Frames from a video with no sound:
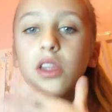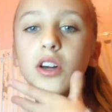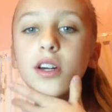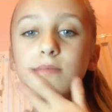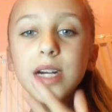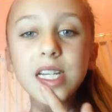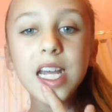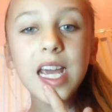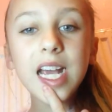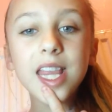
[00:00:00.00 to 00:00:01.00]
Look at my
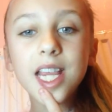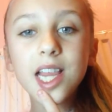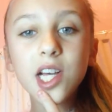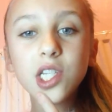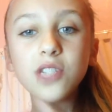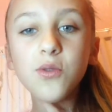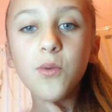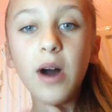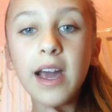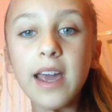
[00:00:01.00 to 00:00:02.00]
teeth. They look so
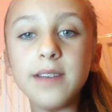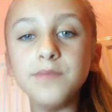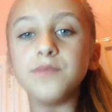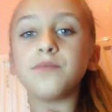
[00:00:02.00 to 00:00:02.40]
white.